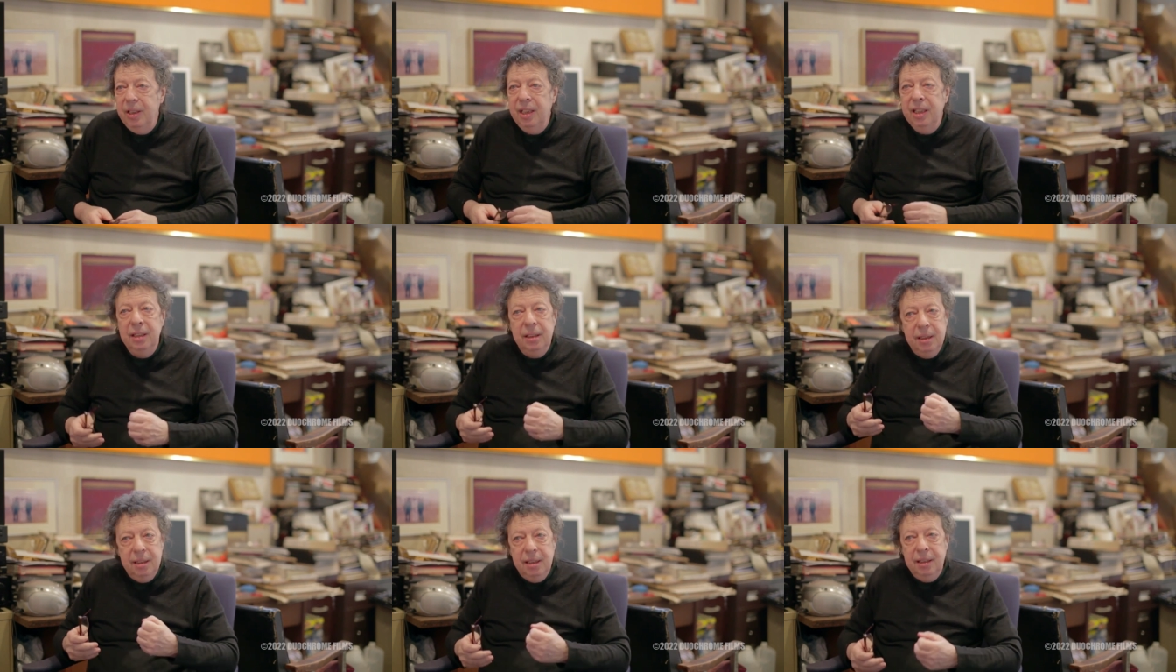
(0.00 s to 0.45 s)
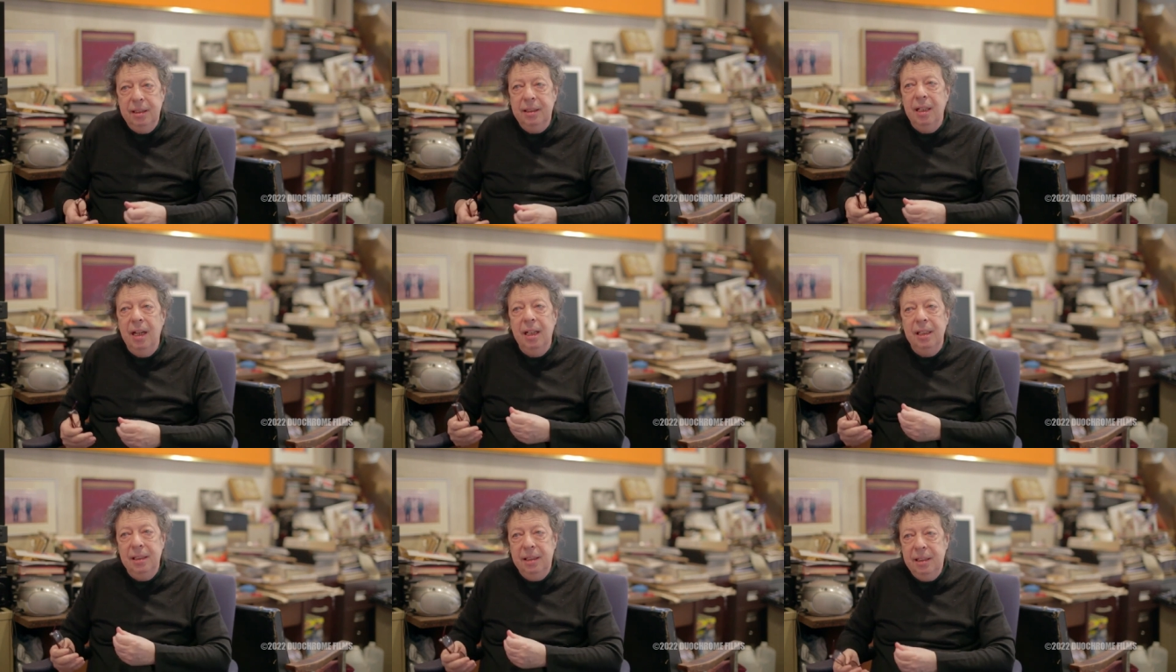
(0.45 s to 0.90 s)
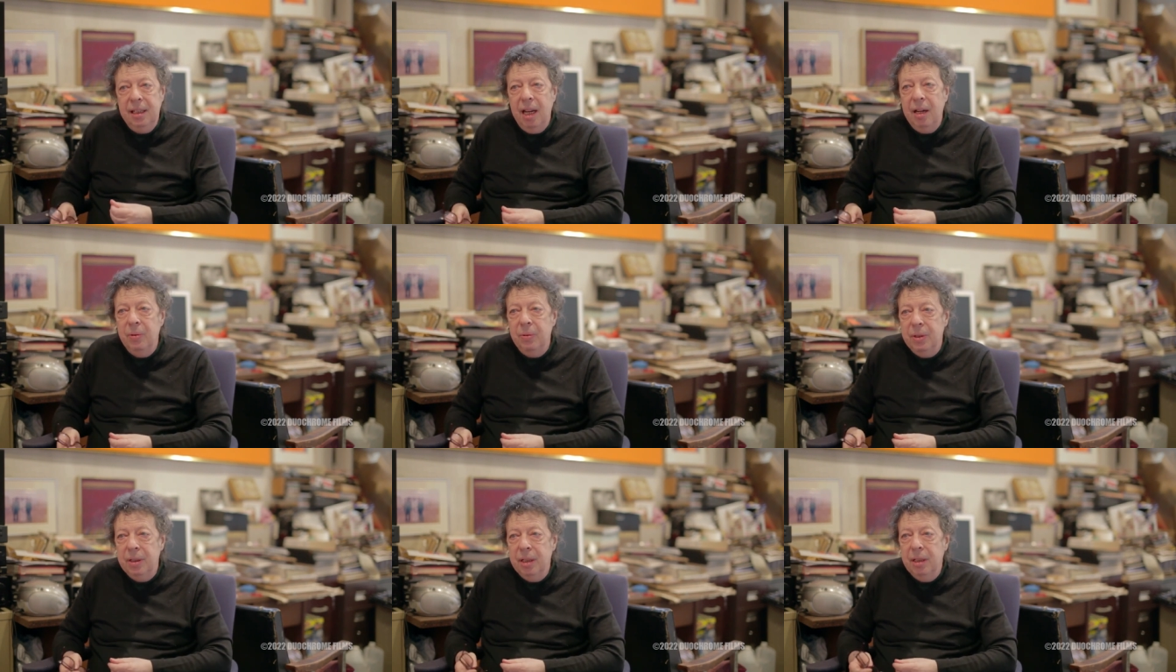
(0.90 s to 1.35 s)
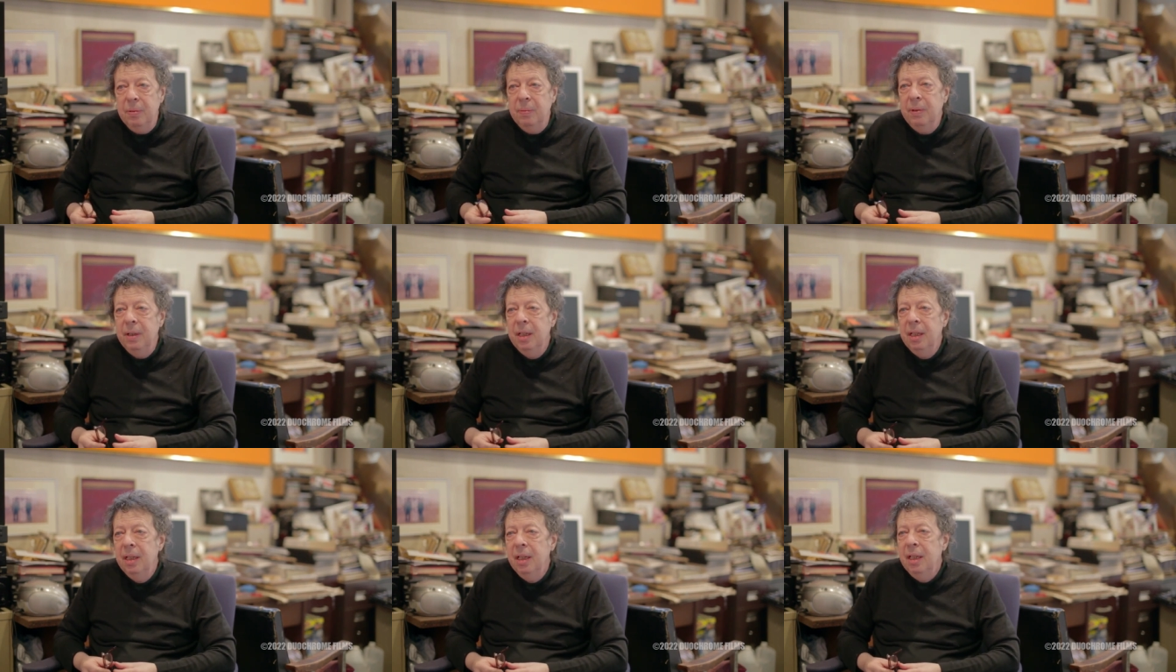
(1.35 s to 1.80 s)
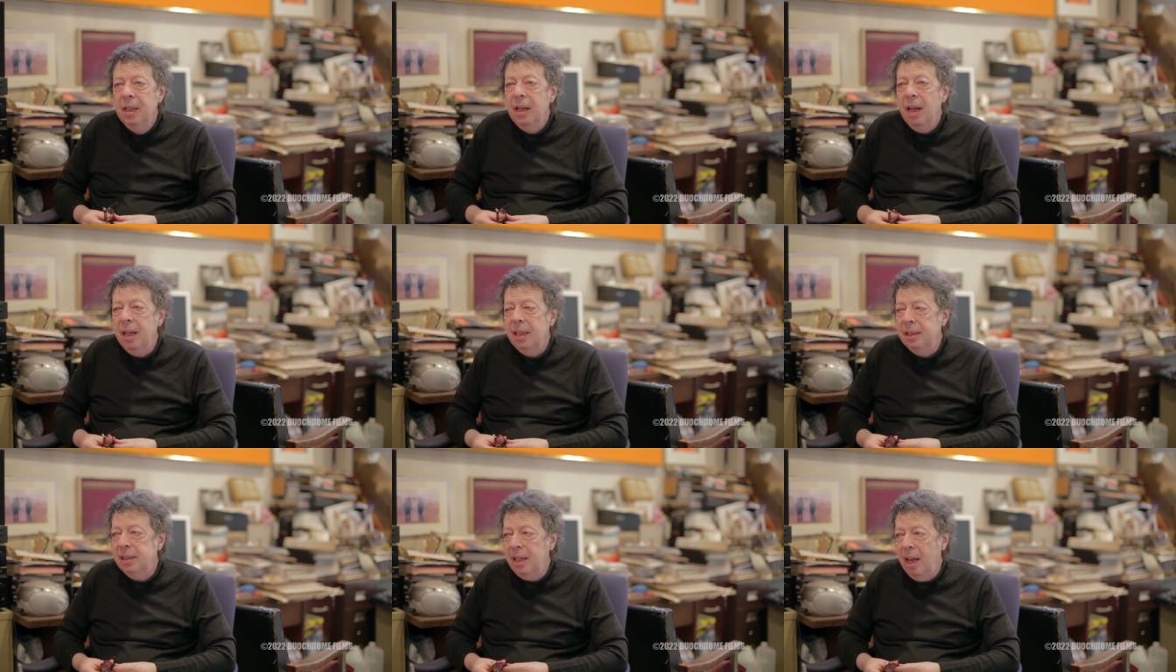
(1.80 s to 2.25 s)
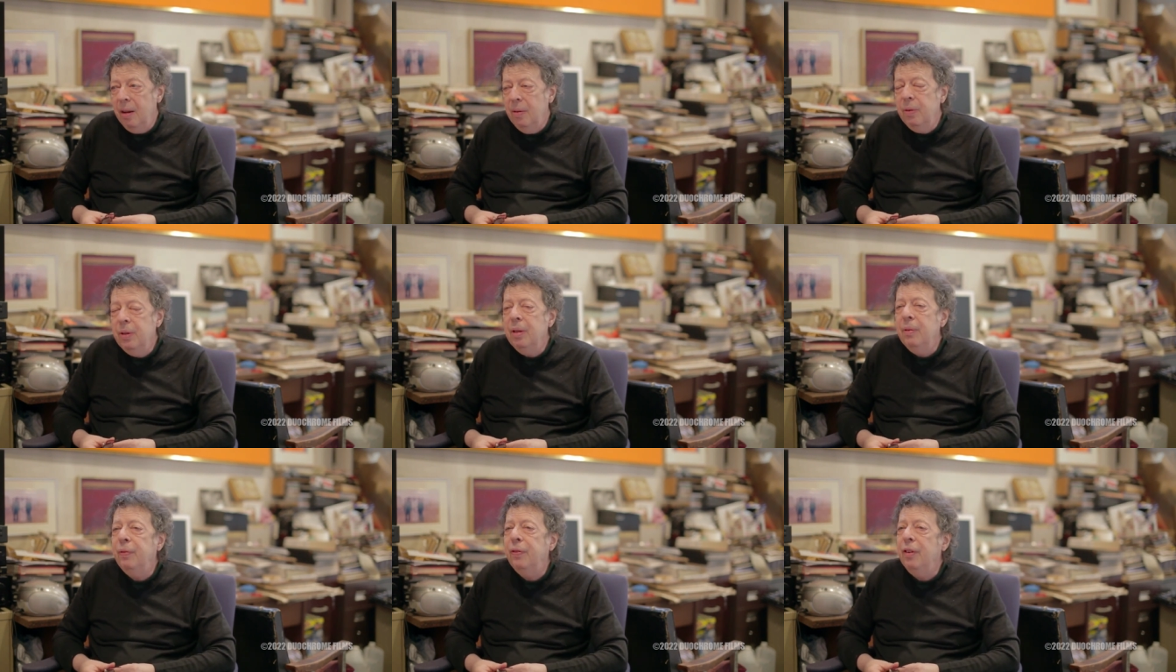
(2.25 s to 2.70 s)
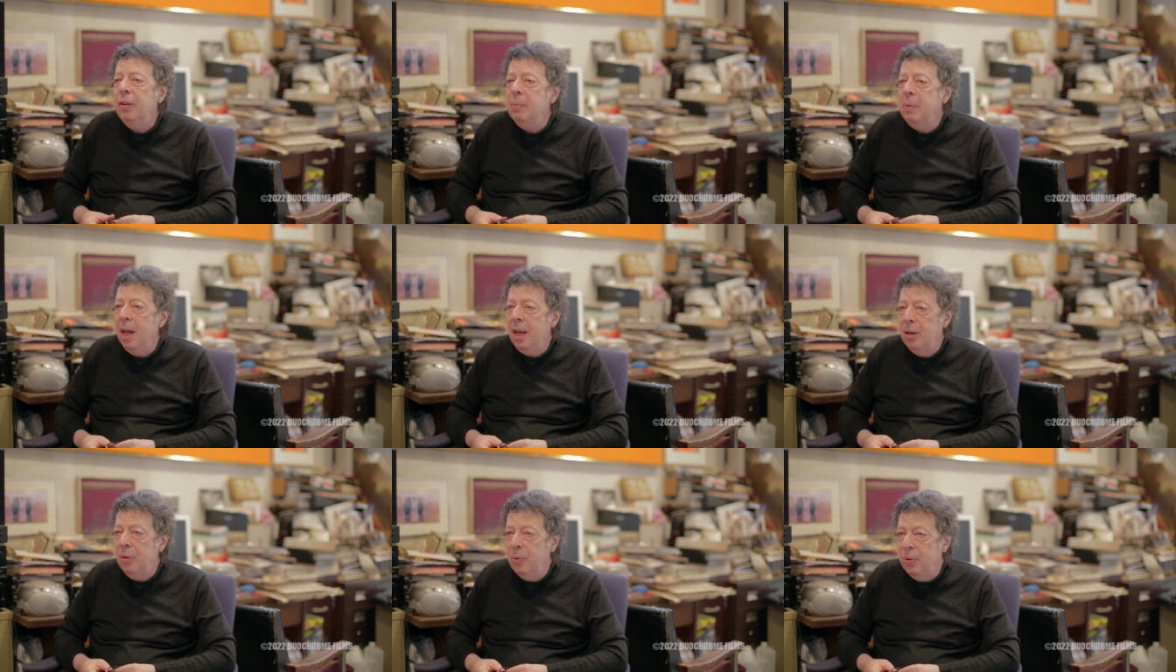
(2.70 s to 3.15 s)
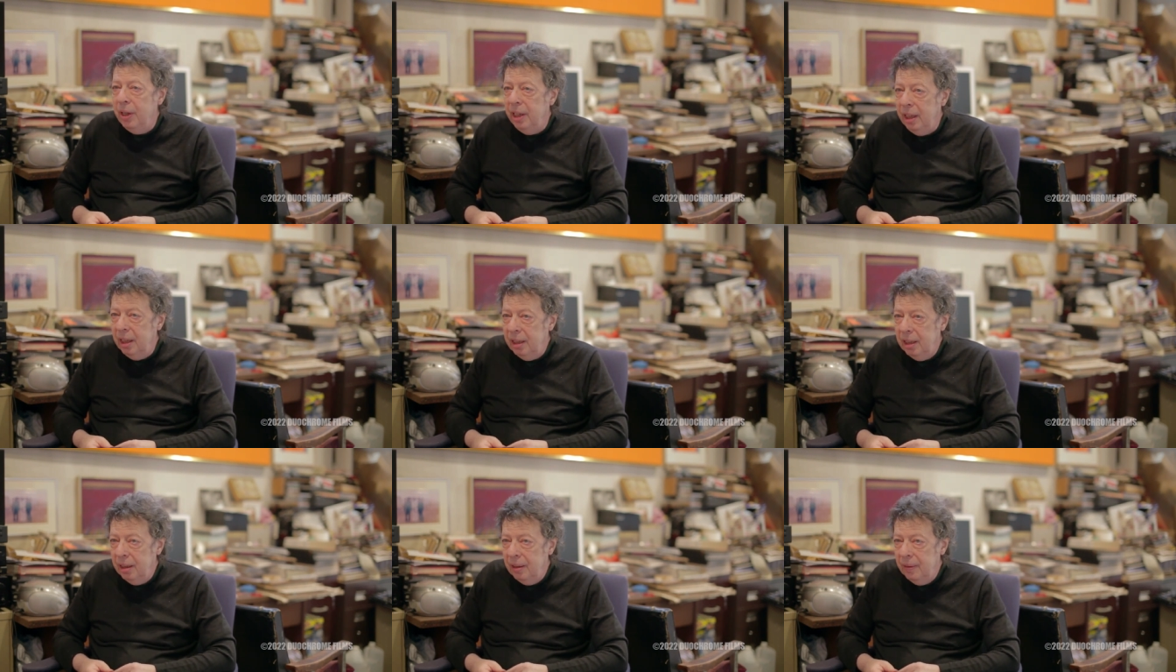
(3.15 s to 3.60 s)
he insisted I stay with him. I stayed with him for about a week.